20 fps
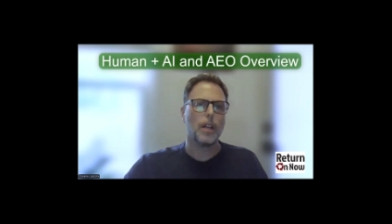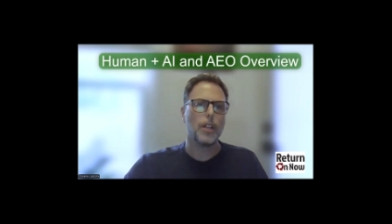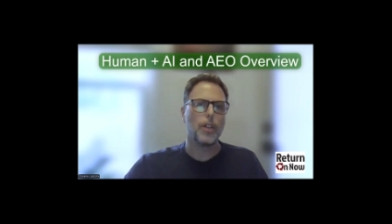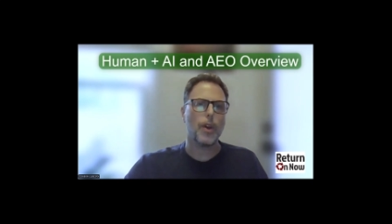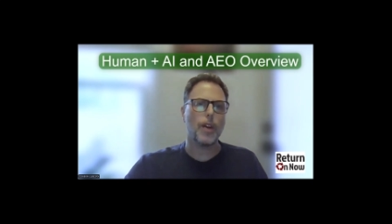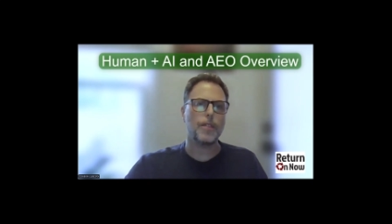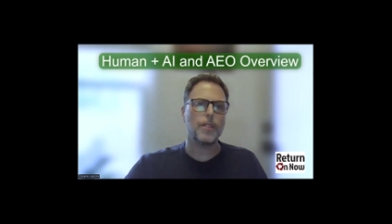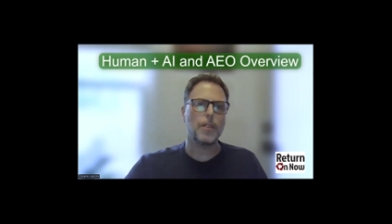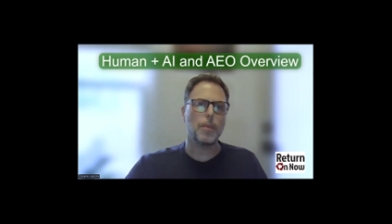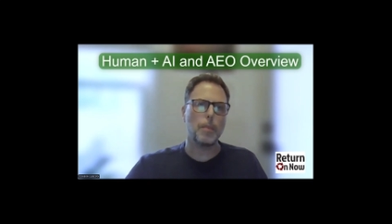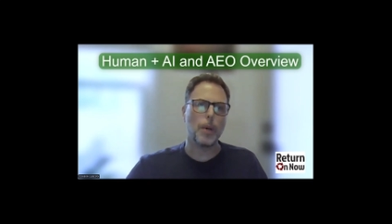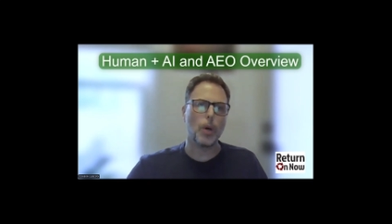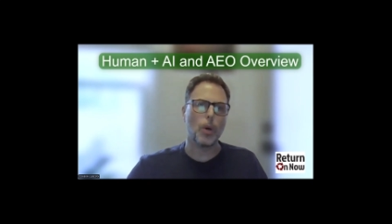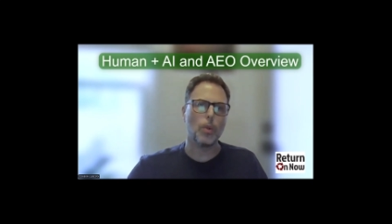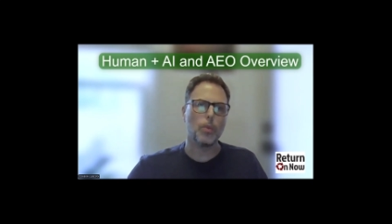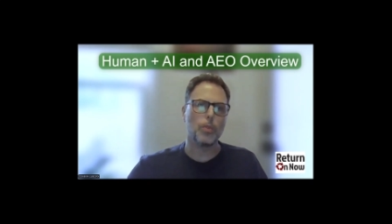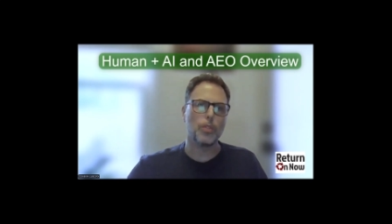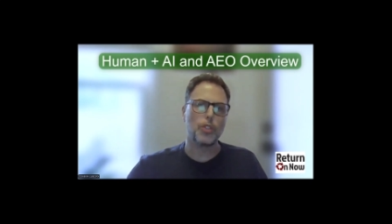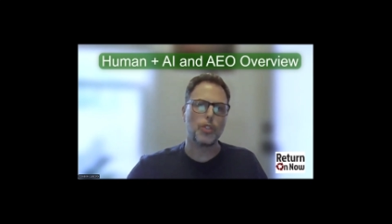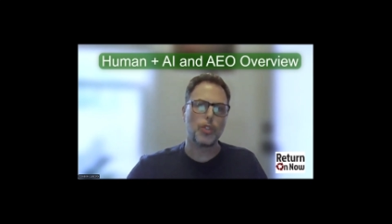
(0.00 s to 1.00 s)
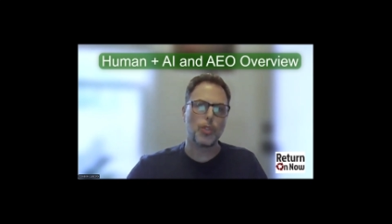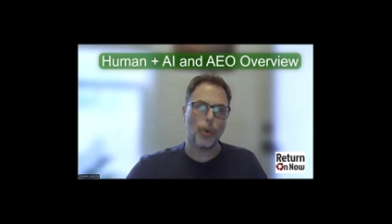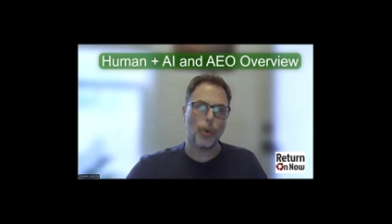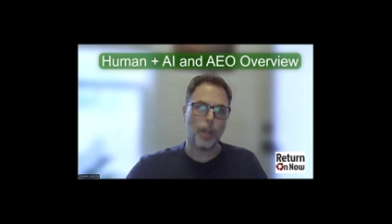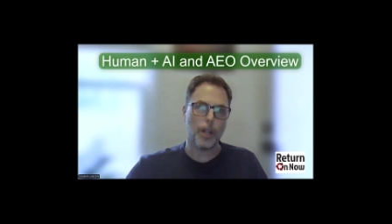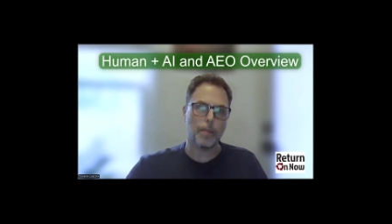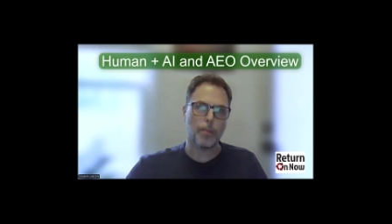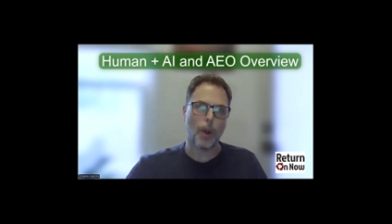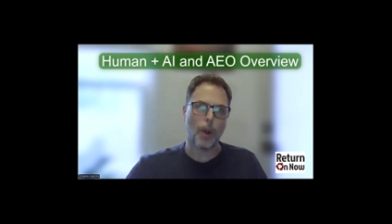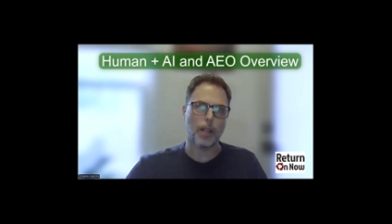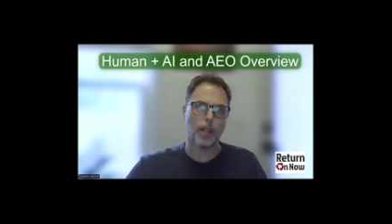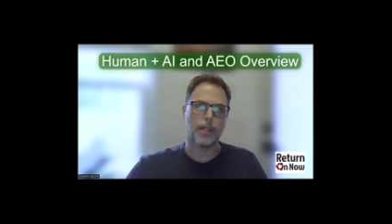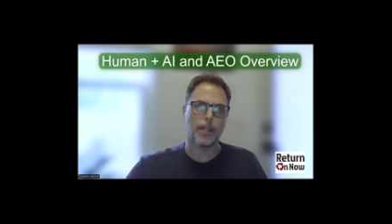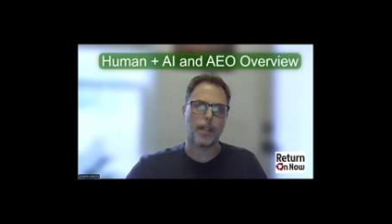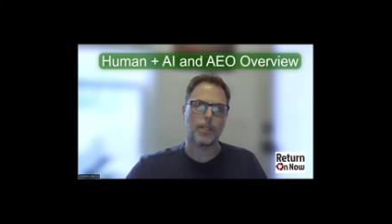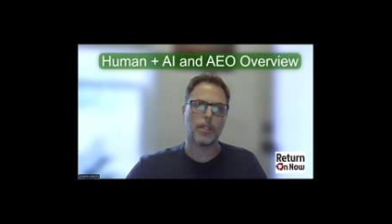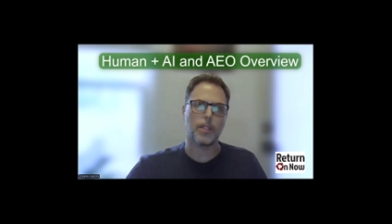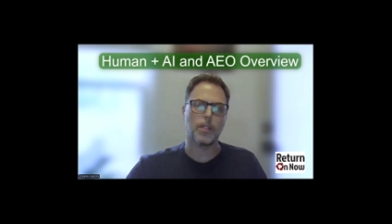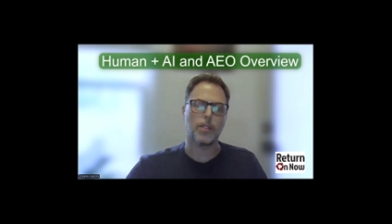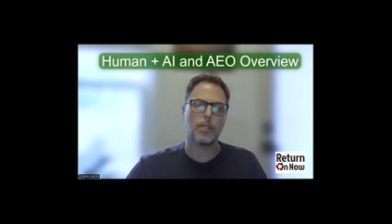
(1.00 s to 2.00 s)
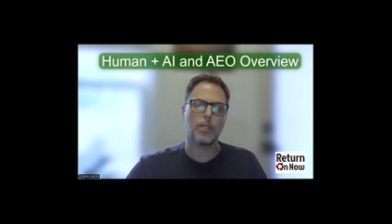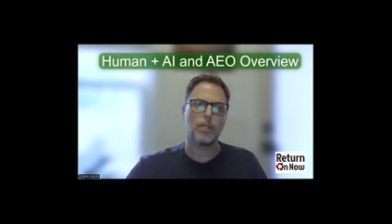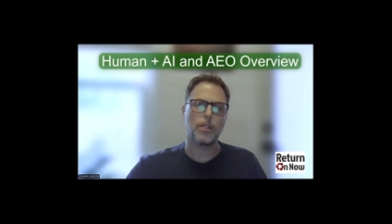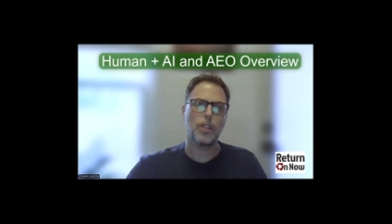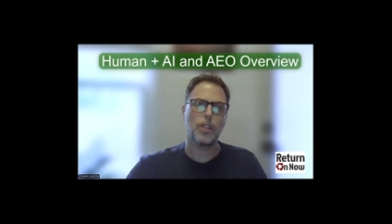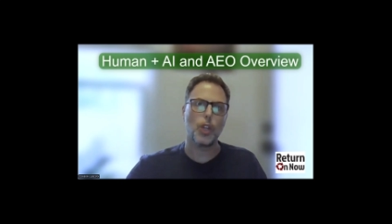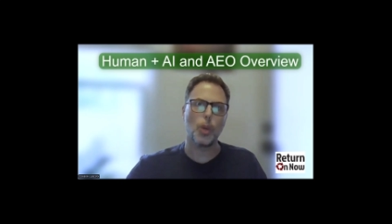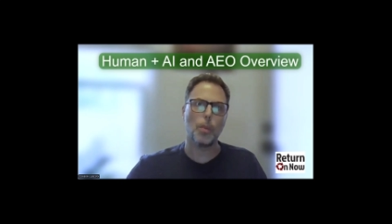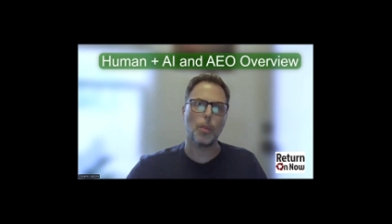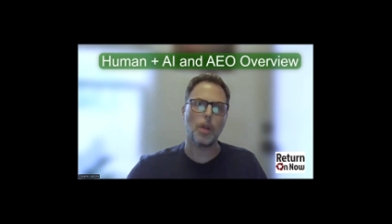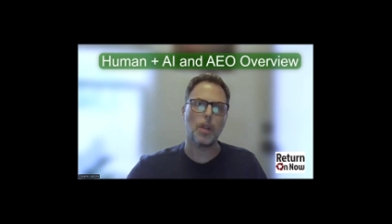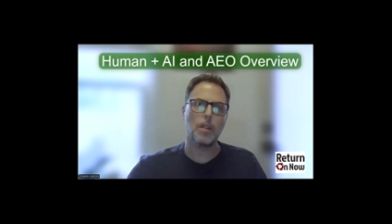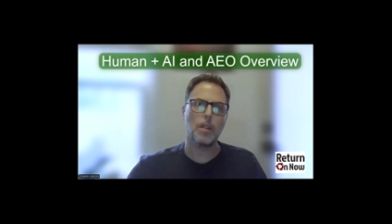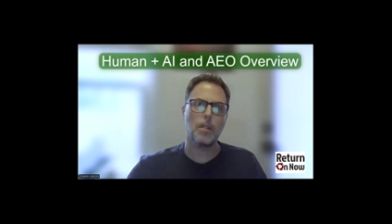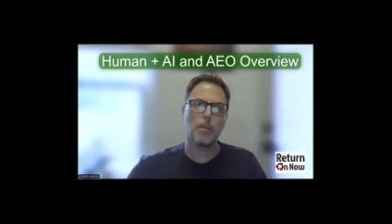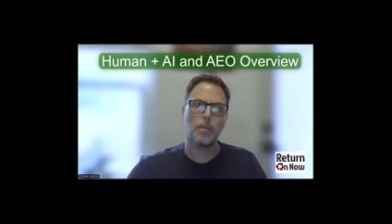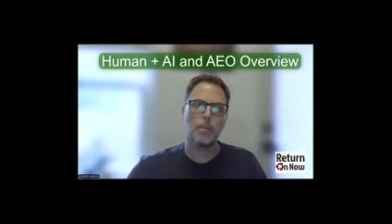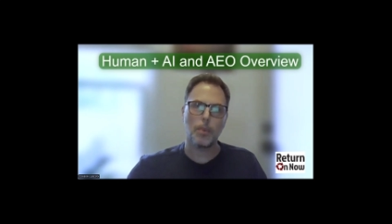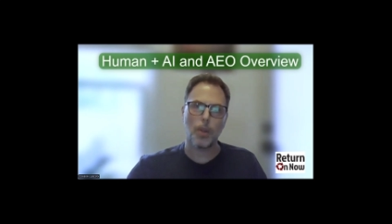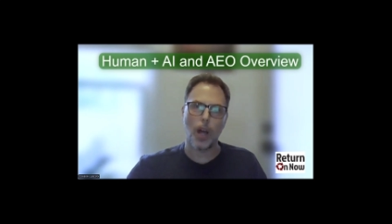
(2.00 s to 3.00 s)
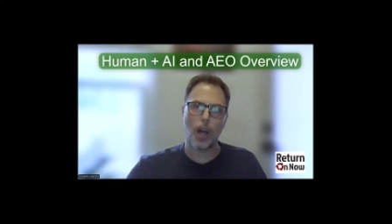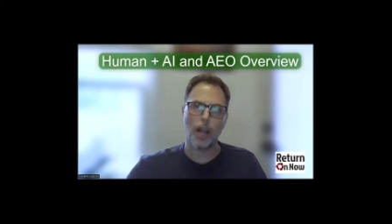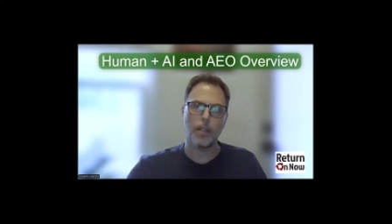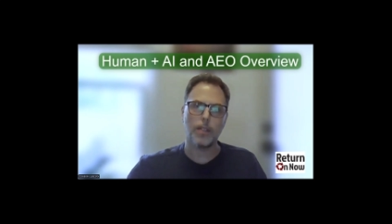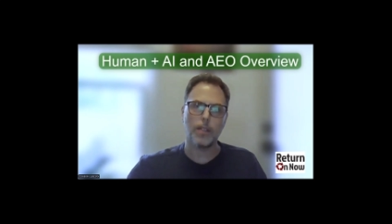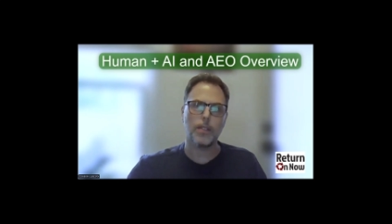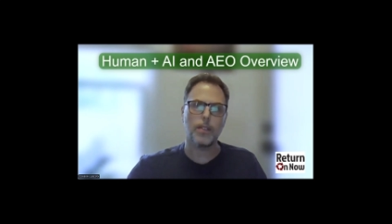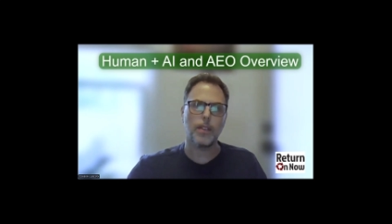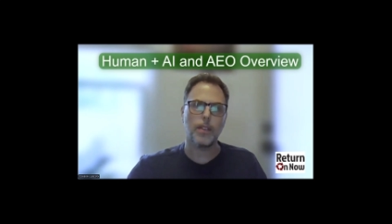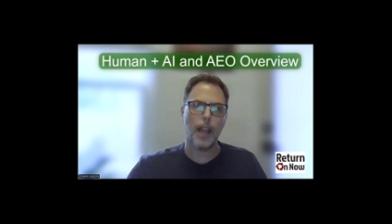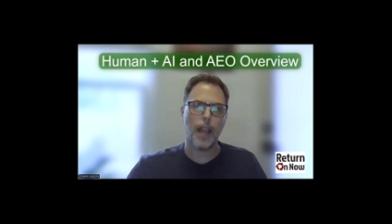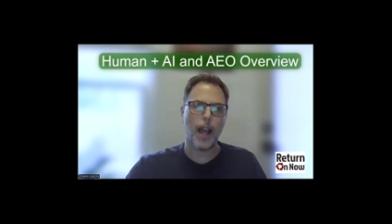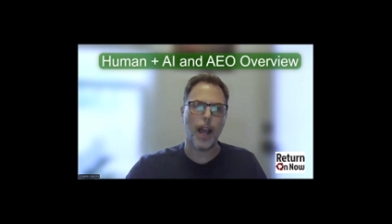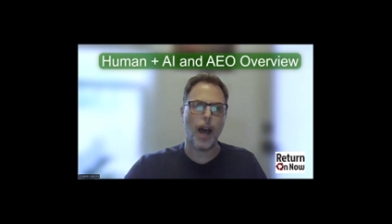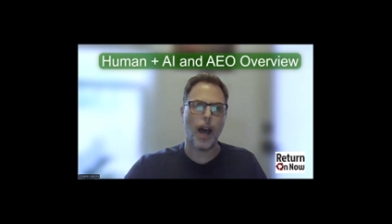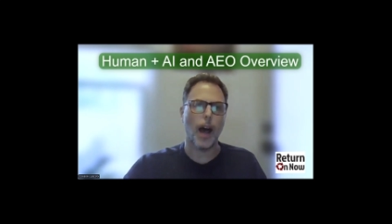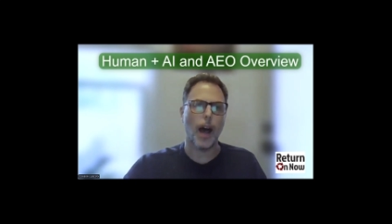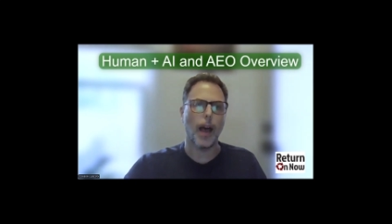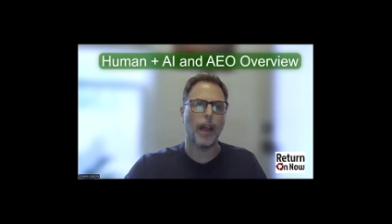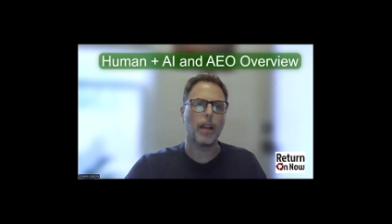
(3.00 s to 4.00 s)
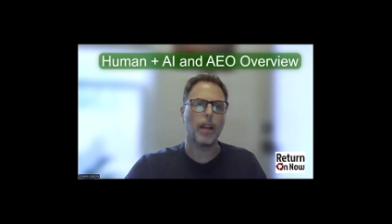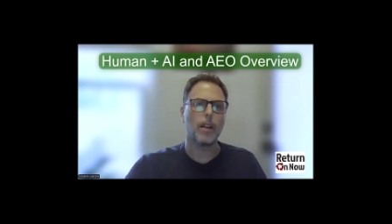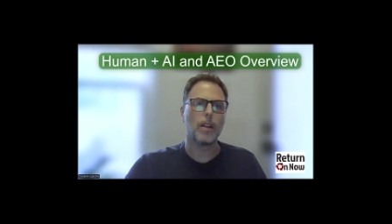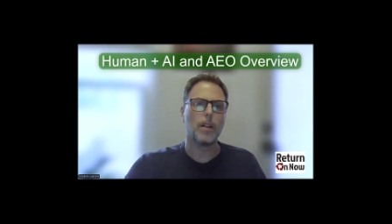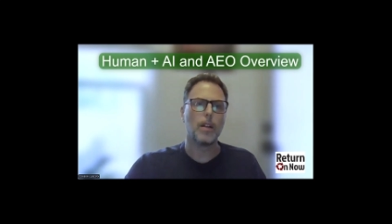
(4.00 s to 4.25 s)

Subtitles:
You have to build joint processes, human plus AI.